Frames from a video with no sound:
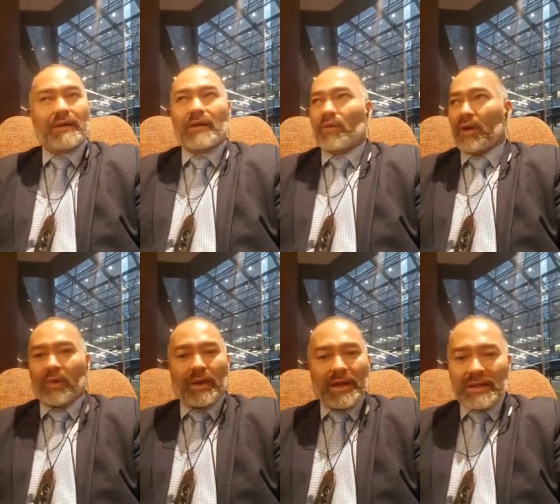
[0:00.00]
whether we're
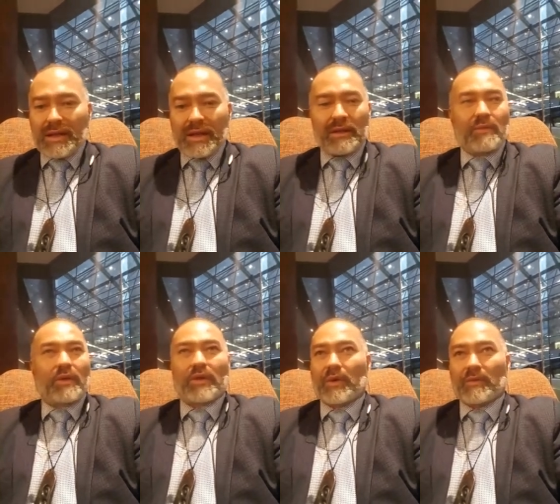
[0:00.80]
Indian, whether
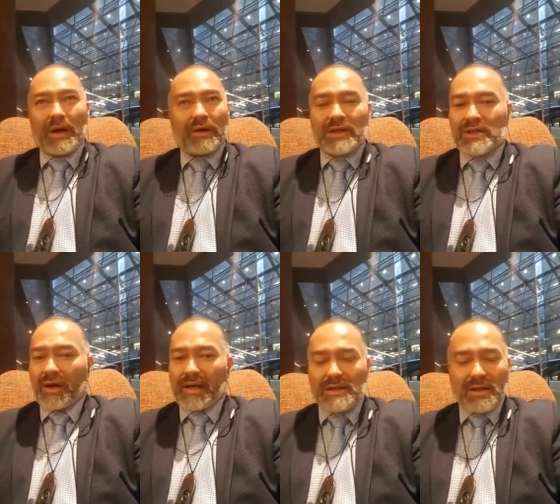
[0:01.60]
we're Māori,
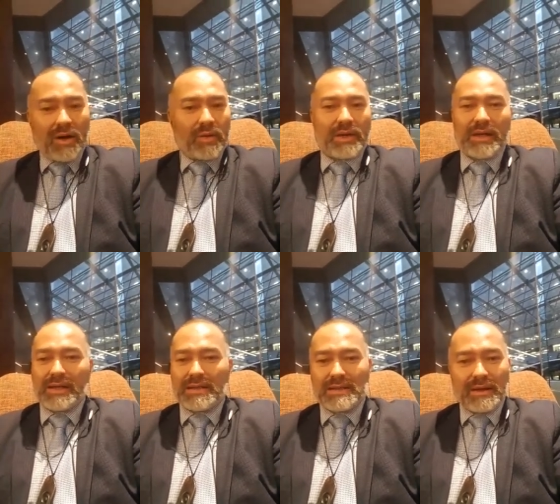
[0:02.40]
Chinese,
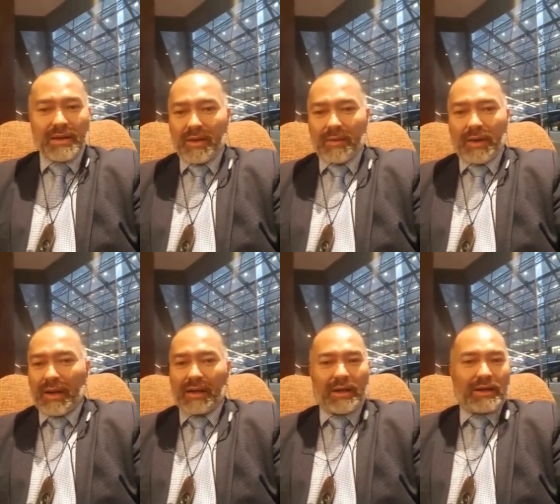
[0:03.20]
Taiwanese,
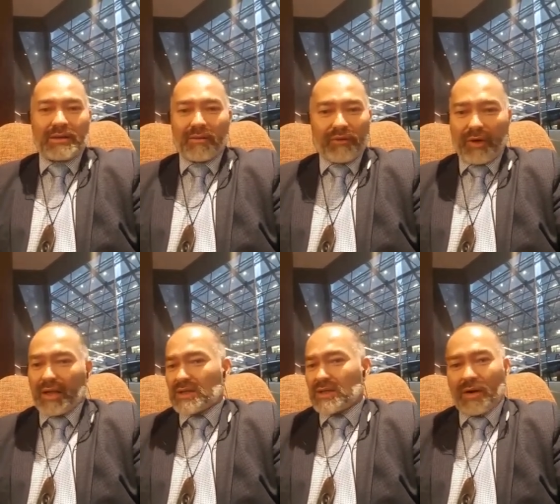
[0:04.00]
Pākehā,
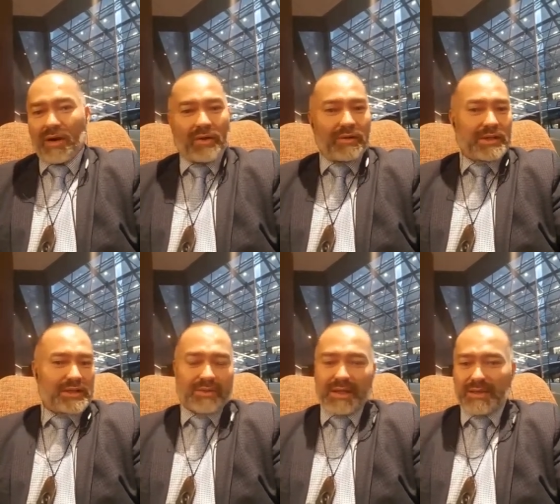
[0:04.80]
French, Irish,
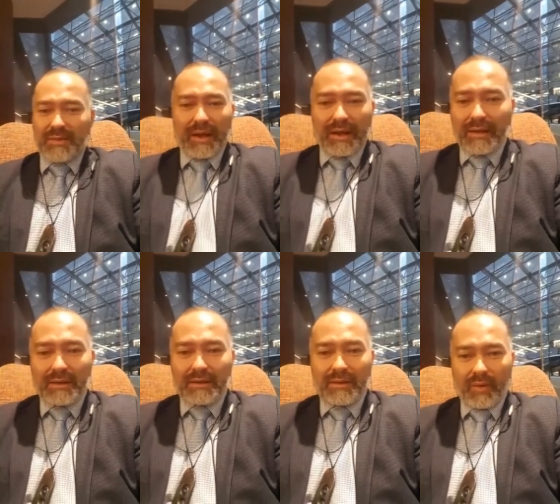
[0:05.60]
doesn't matter.
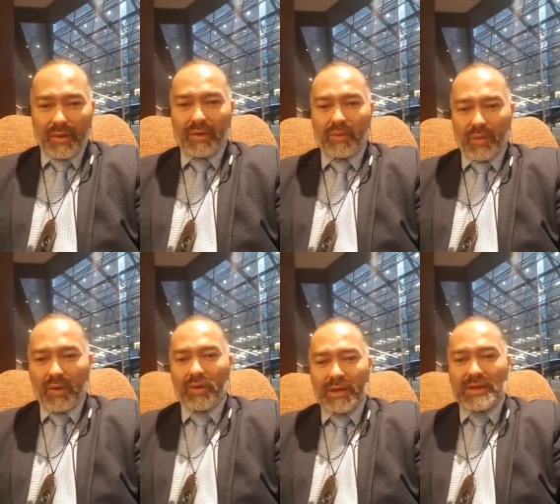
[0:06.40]
We all
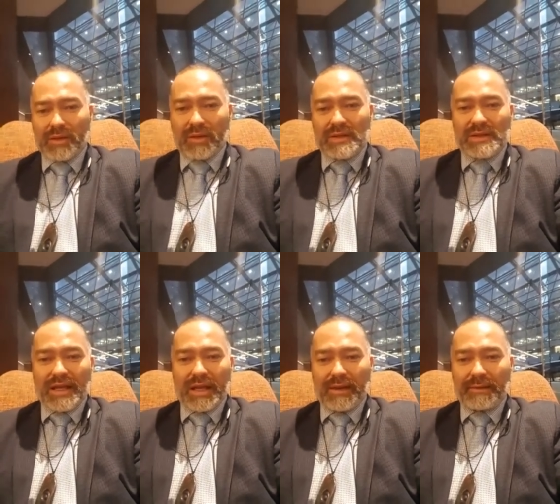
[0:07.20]
need to do this
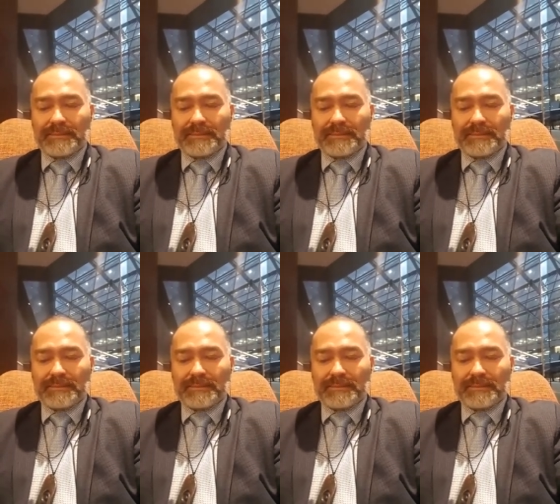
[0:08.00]
together.